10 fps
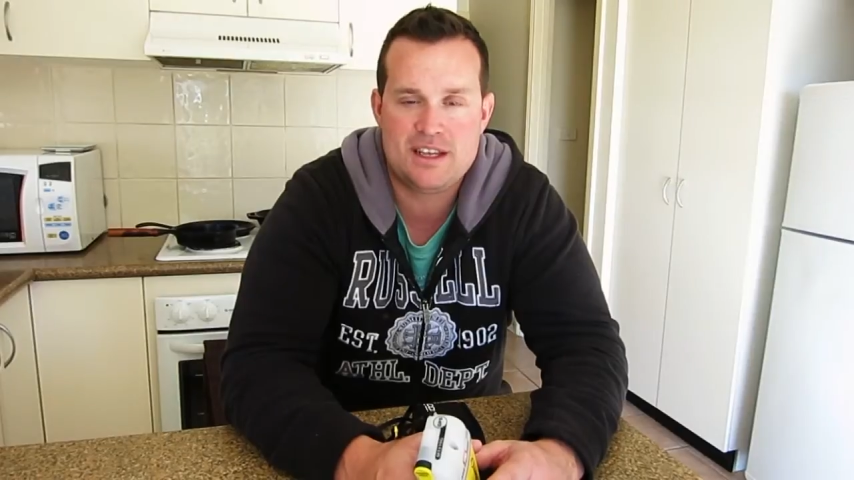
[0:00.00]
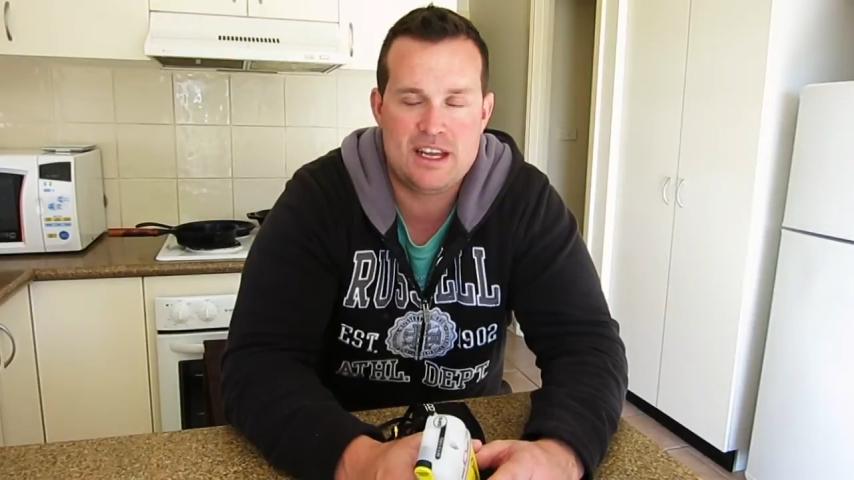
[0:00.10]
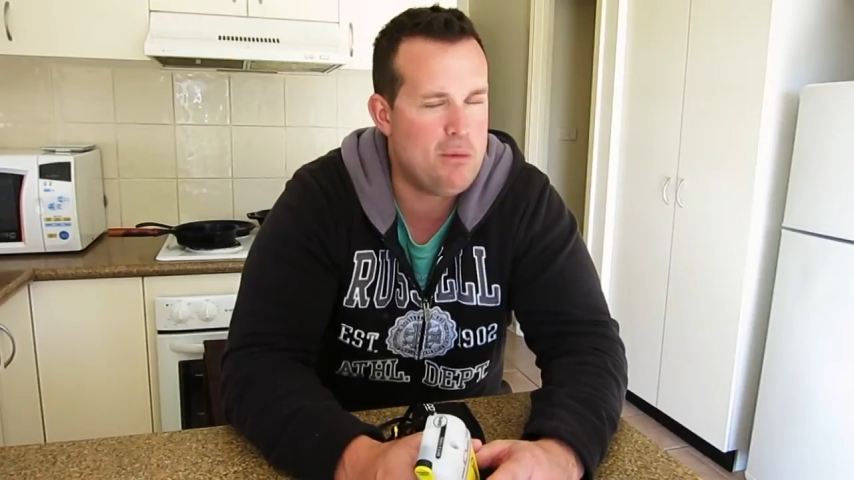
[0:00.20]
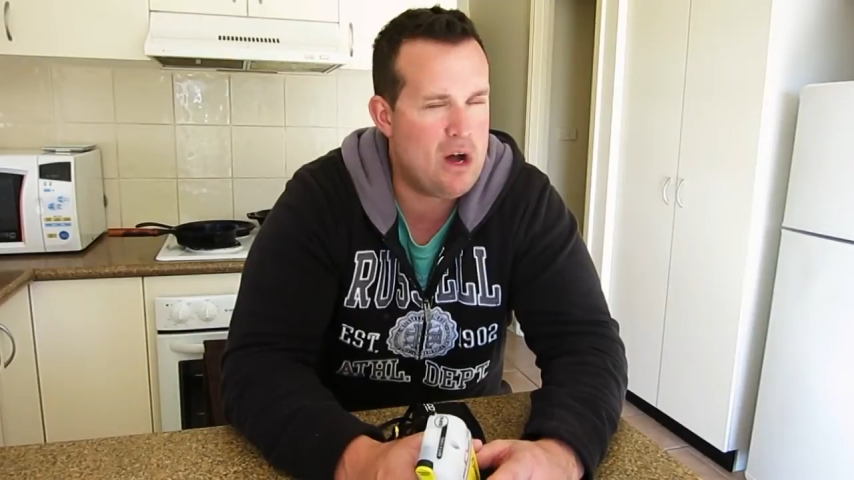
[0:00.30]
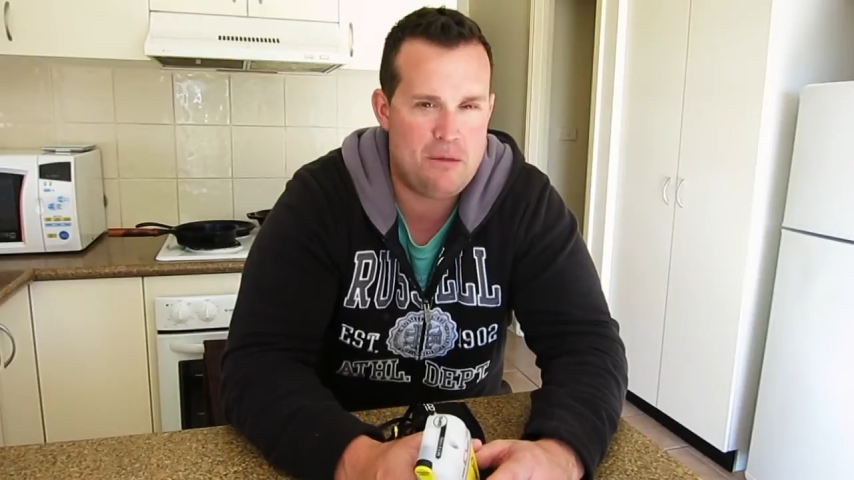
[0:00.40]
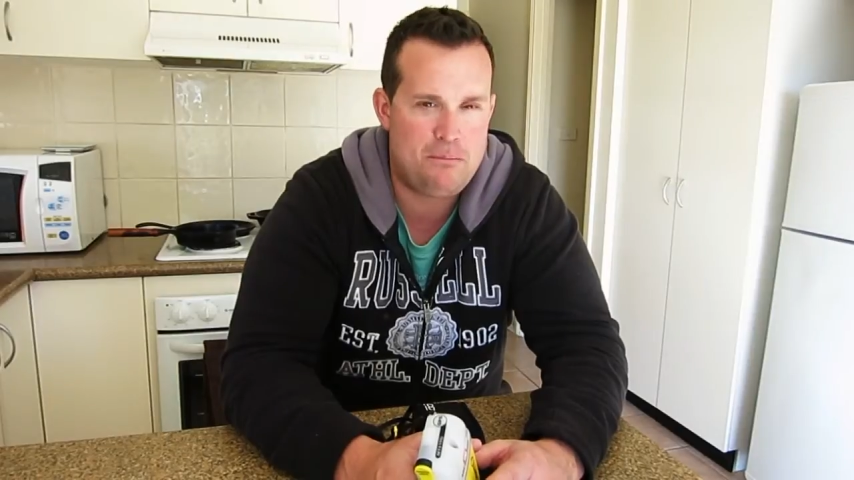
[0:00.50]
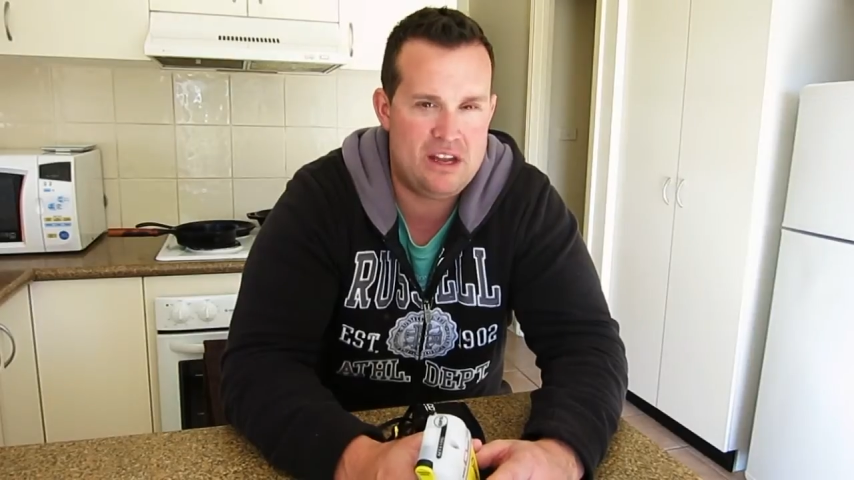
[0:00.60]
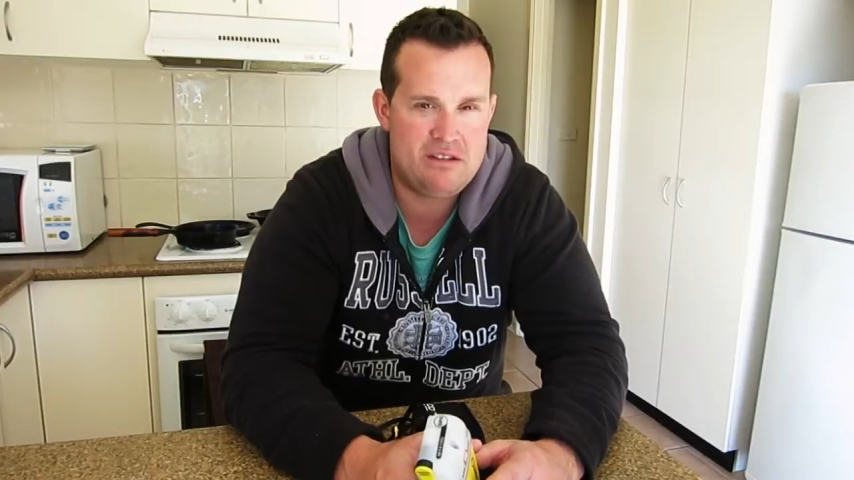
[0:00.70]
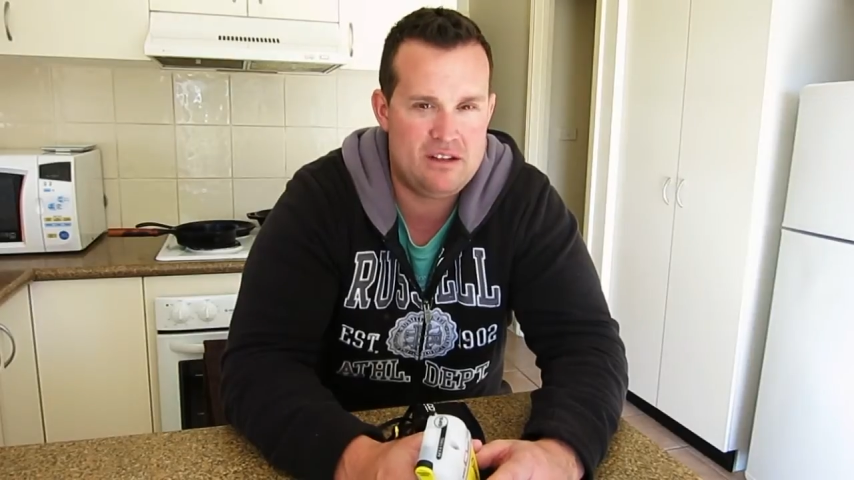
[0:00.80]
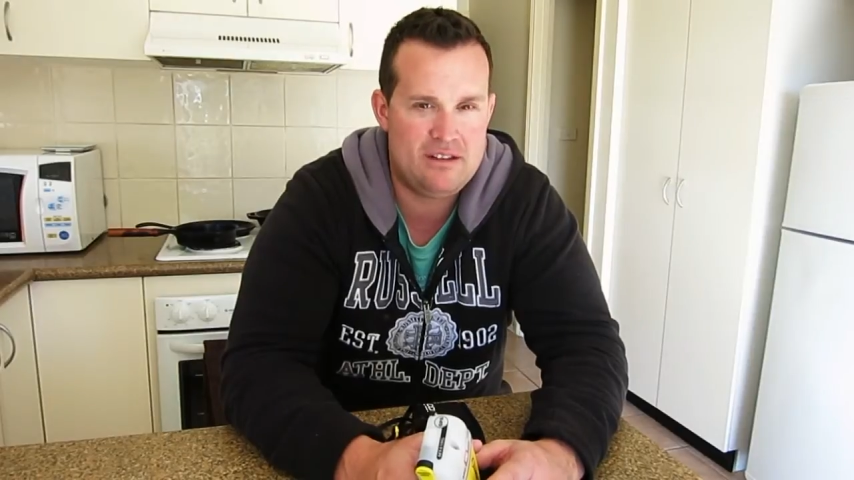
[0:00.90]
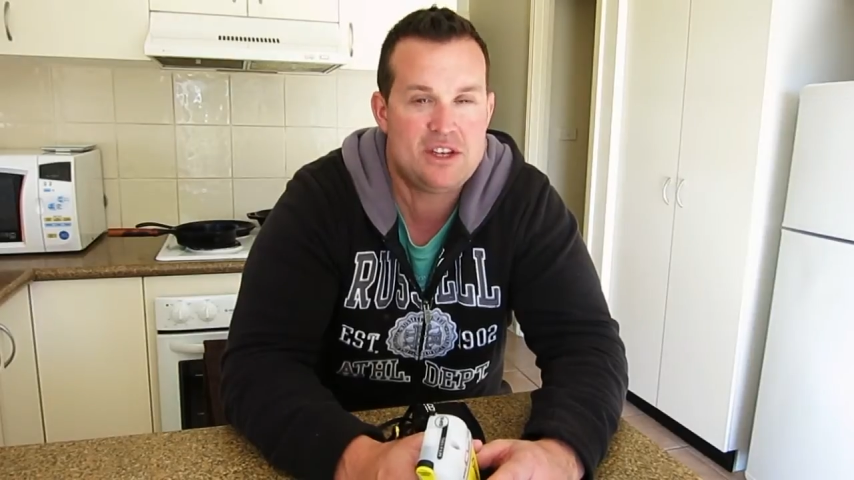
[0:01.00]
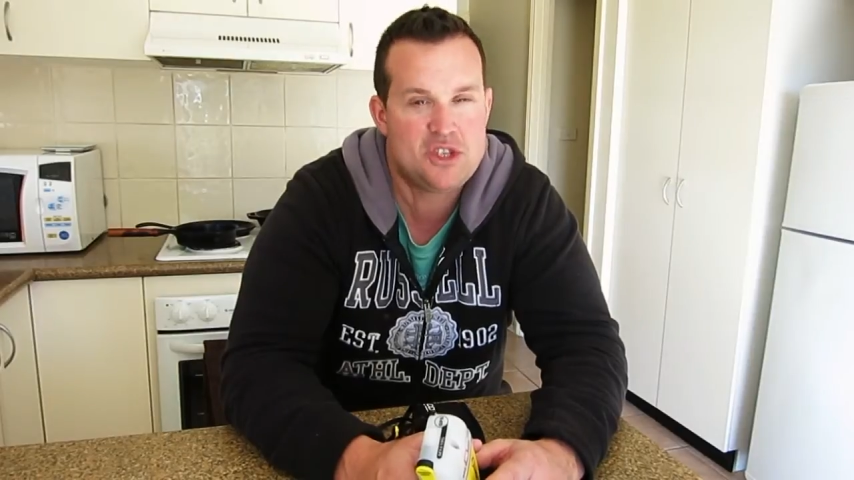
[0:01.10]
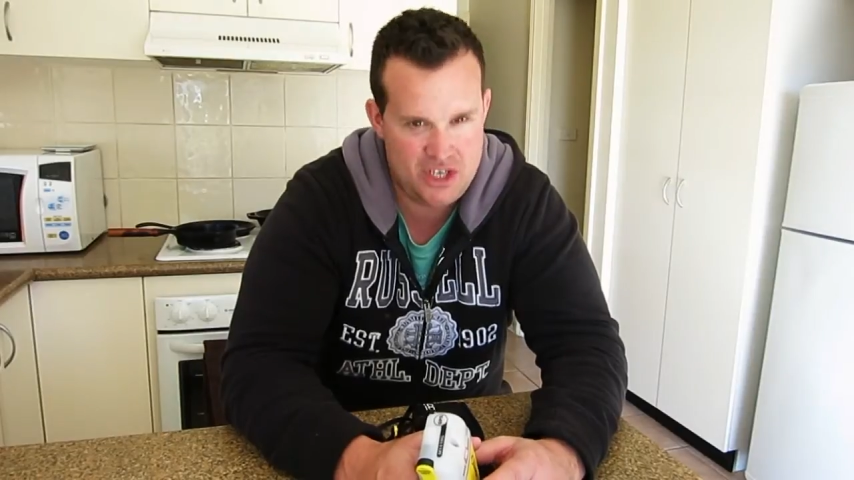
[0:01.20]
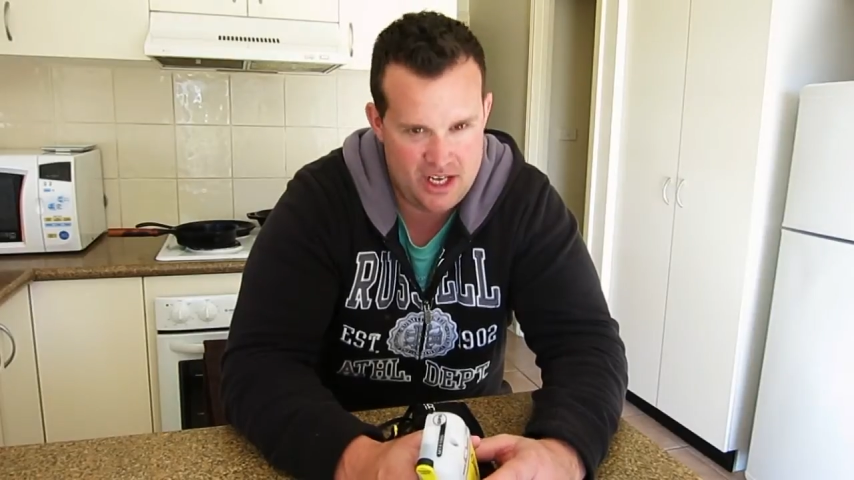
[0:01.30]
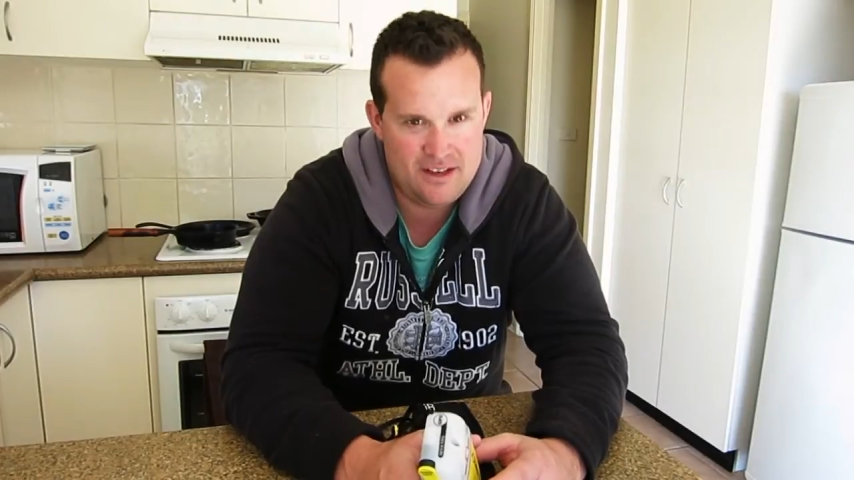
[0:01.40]
In my opinion, that's
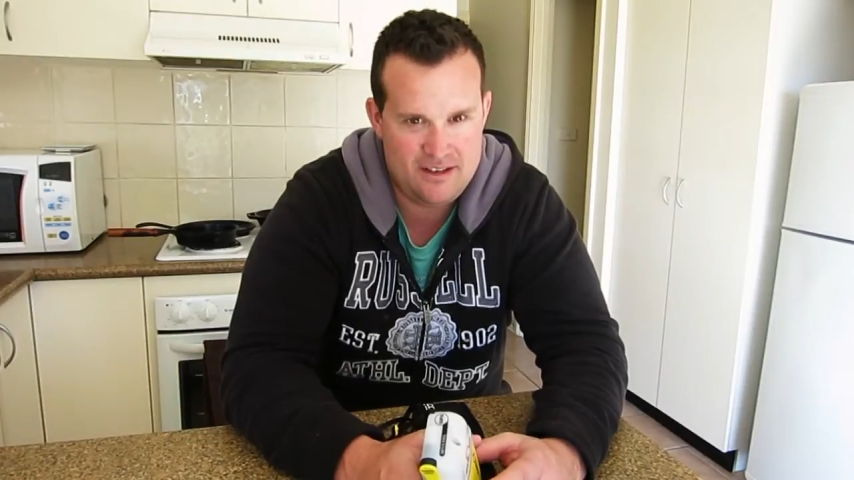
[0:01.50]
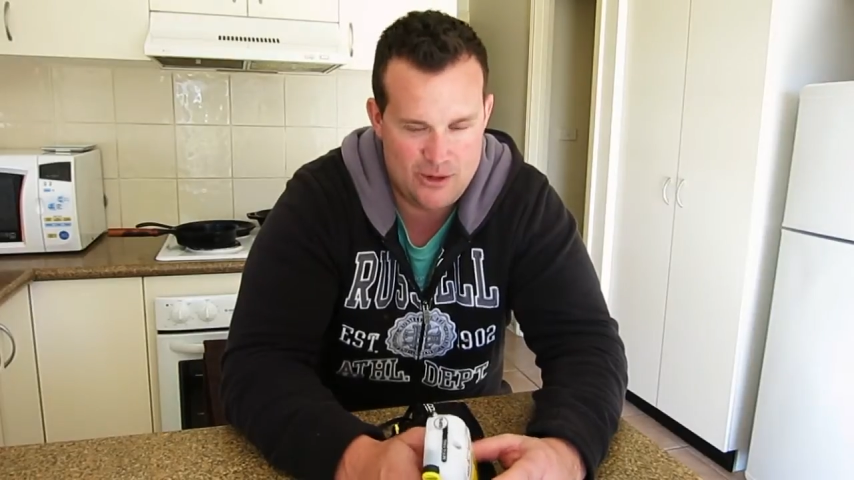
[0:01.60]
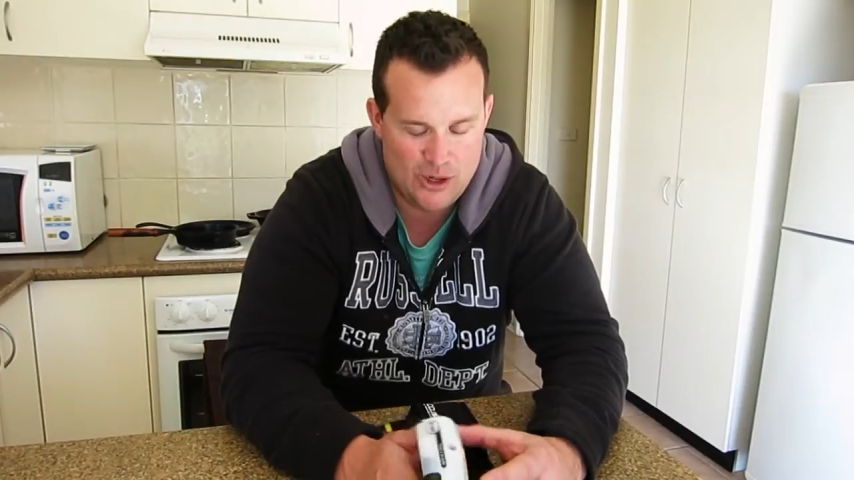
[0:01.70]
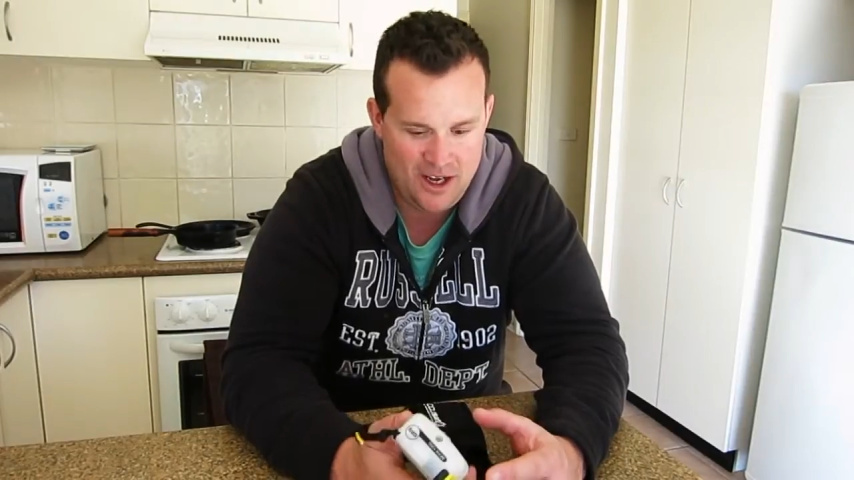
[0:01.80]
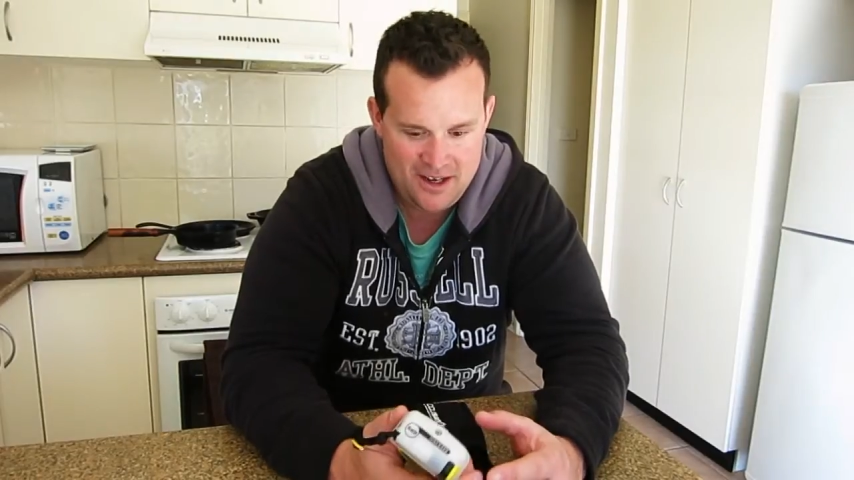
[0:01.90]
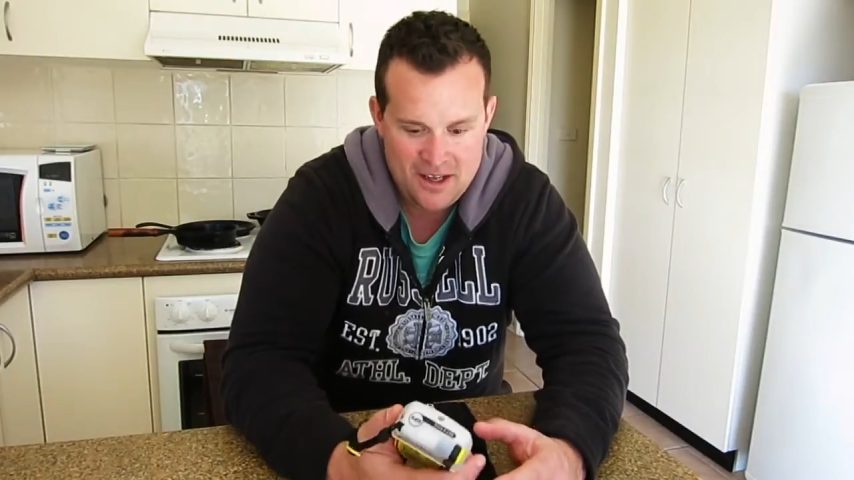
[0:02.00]
shit, right?